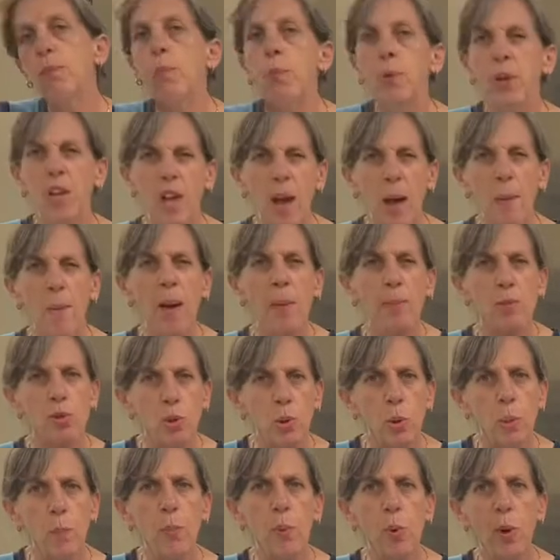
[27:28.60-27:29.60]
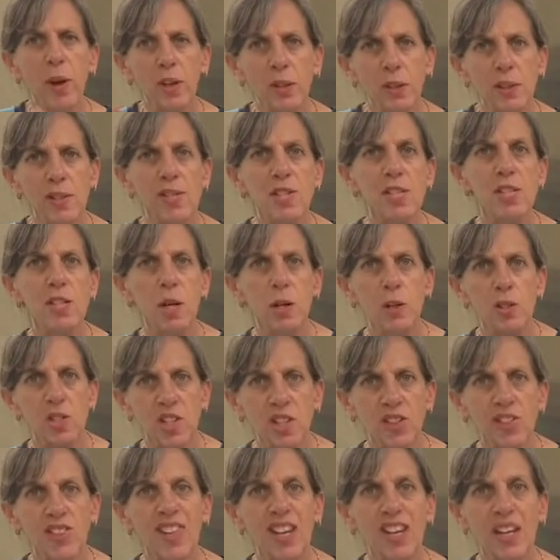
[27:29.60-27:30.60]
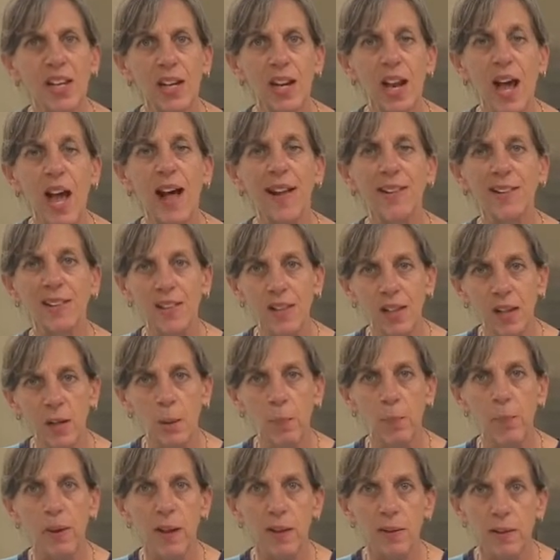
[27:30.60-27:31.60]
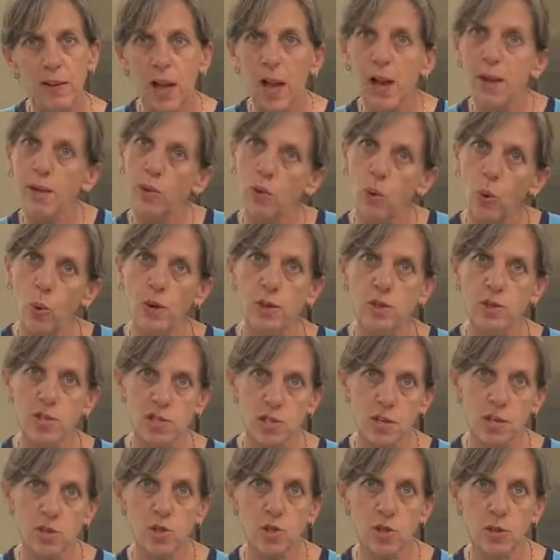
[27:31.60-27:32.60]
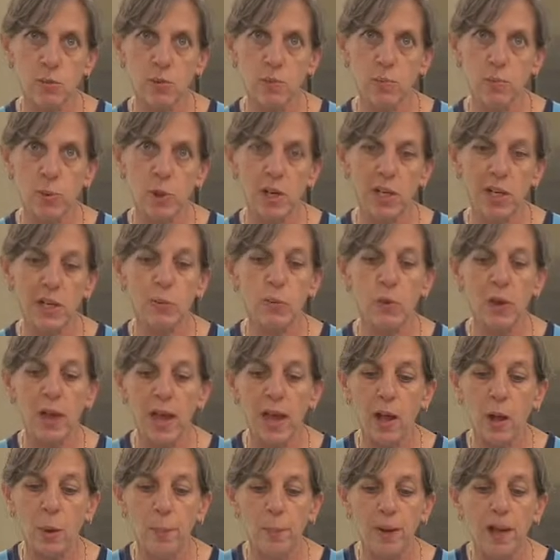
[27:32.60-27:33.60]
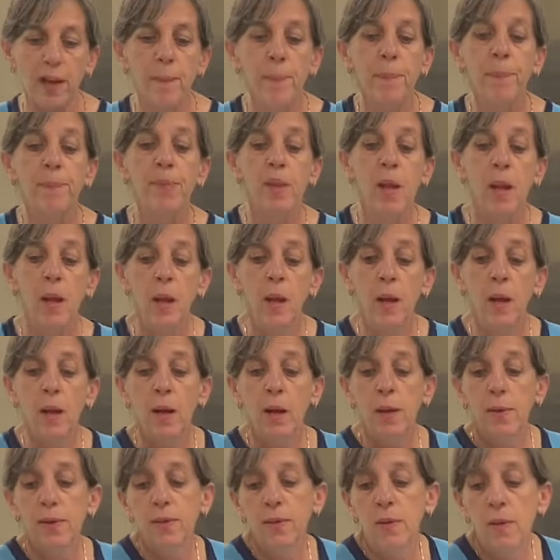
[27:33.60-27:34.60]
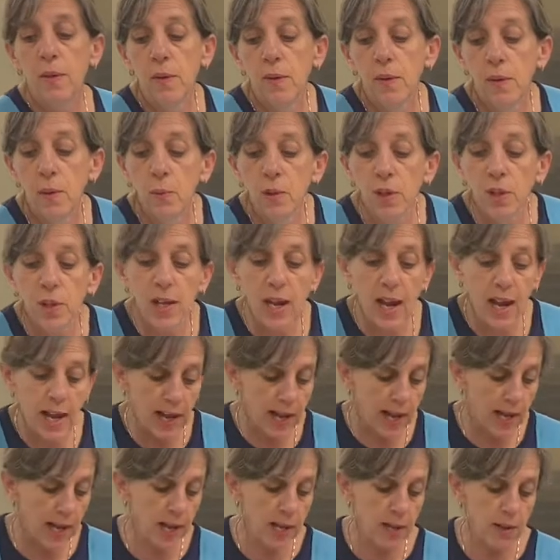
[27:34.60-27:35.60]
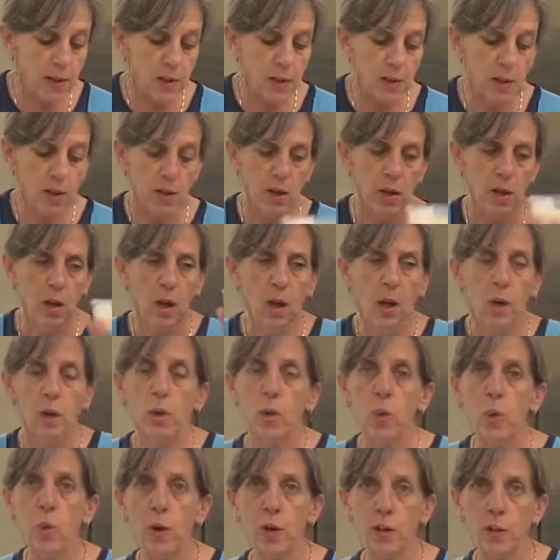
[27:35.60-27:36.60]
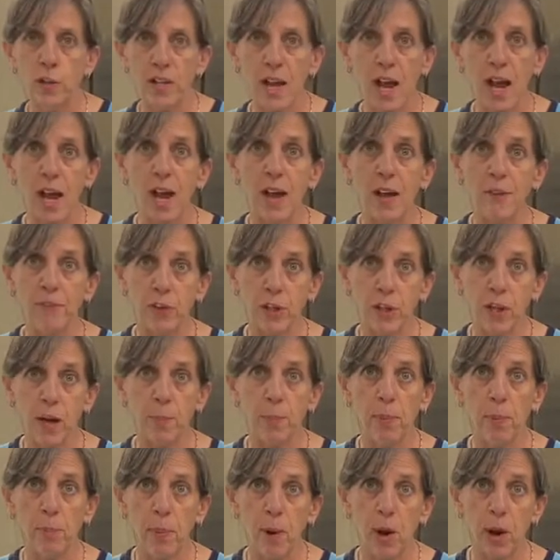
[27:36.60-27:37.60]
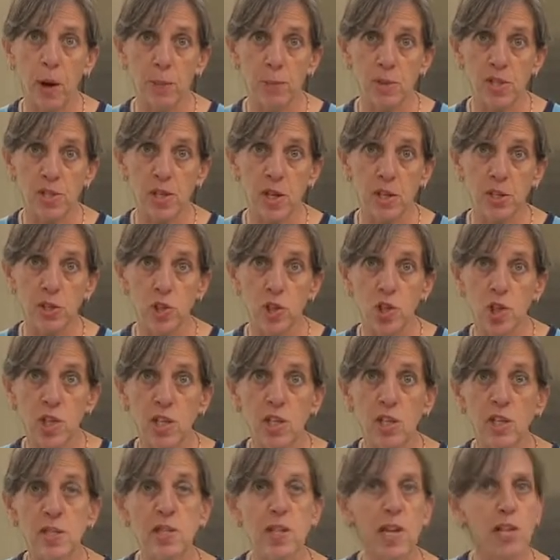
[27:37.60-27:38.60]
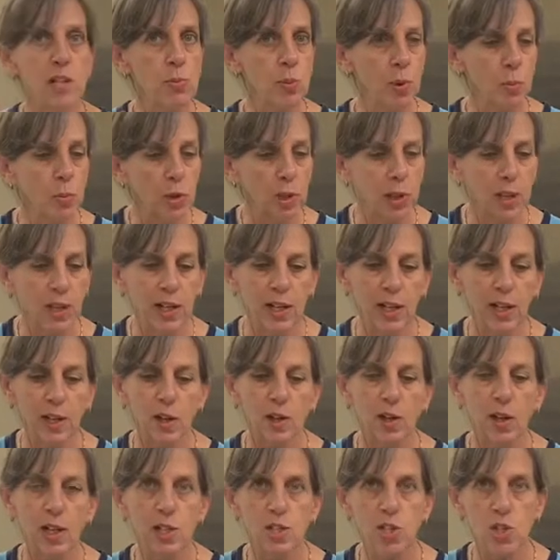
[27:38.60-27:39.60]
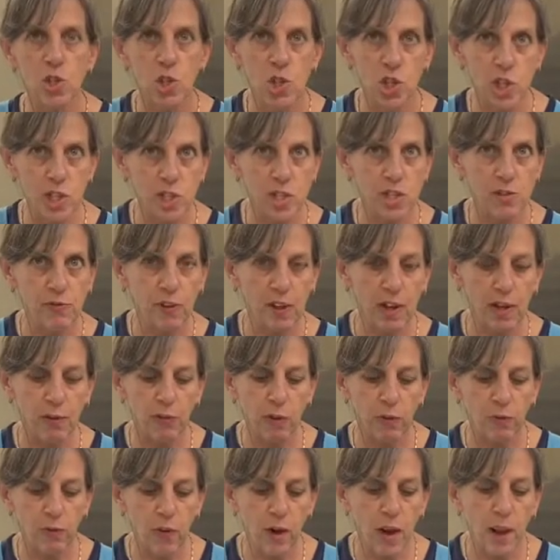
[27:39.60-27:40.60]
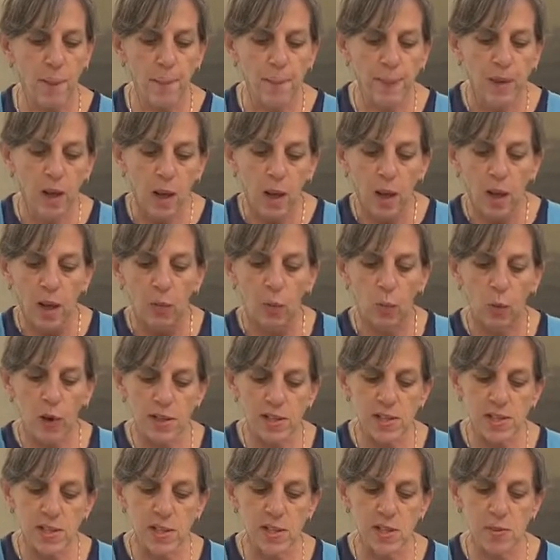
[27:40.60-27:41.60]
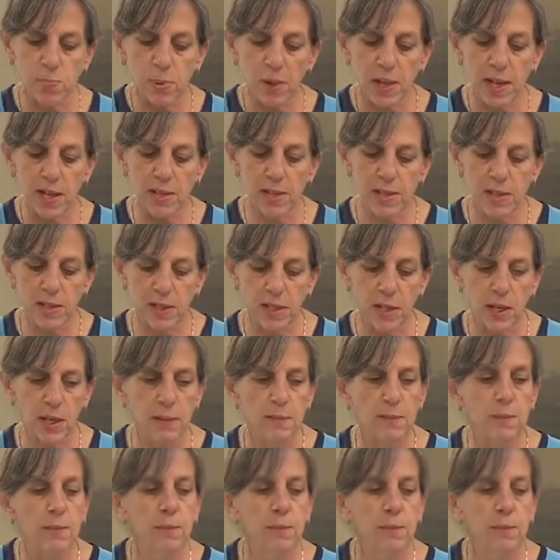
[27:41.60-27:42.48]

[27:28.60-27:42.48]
come up to a boil and start to thicken a little bit. That cornstarch that we put in will help it. Then we're gonna add 1/4 to 1/2 cup of Parmesan cheese. That's where we're gonna get our nice cheese flavor from. Once it's blended in,